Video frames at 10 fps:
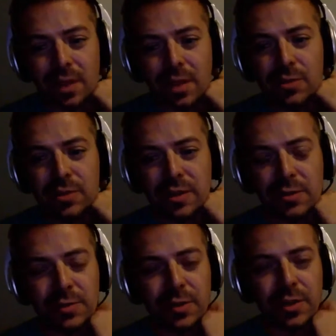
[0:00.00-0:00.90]
which I thought
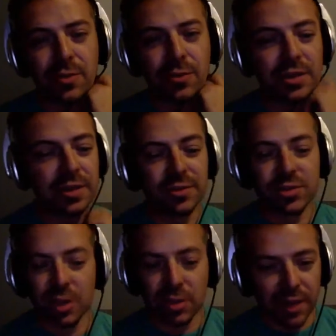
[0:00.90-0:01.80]
was pretty cool. And it
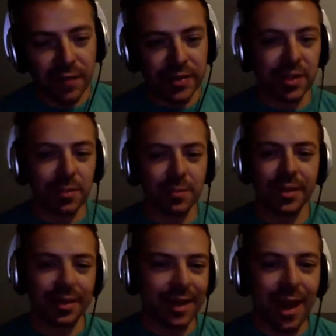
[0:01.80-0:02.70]
was a kind of like an